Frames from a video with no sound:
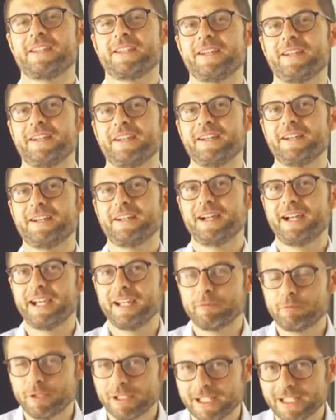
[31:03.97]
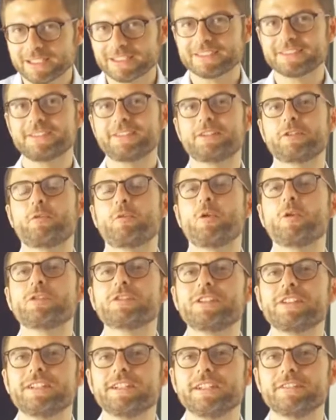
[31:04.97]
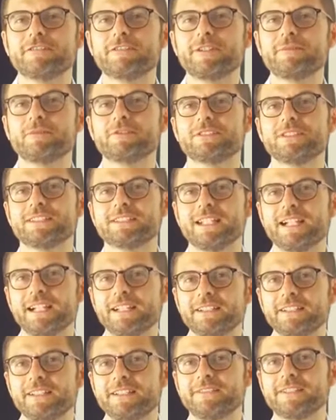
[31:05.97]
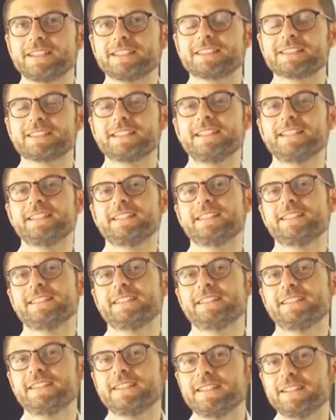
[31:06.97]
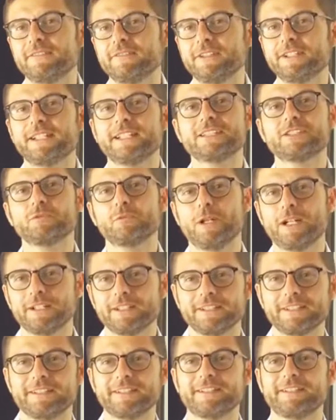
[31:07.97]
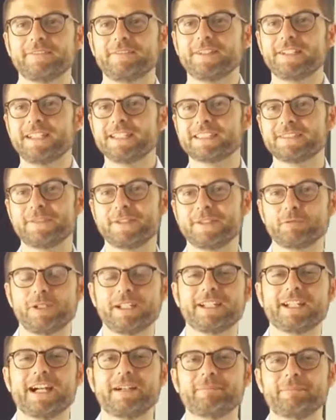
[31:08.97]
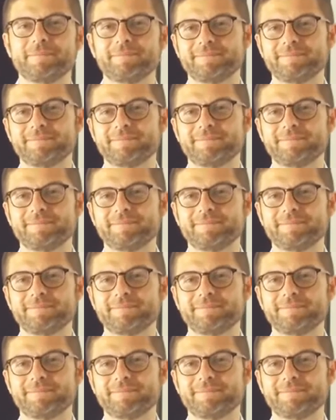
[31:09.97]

I will answer quoting a famous designer that said, the next one, the next that will come.